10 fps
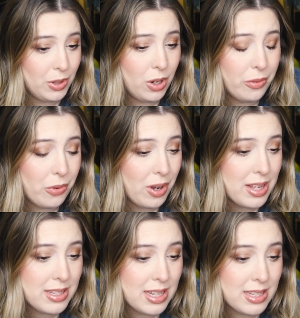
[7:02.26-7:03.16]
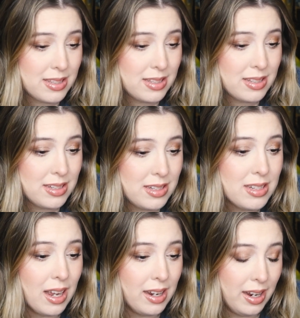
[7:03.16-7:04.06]
Her voice is
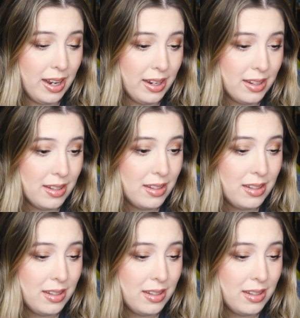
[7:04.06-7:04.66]
stunning.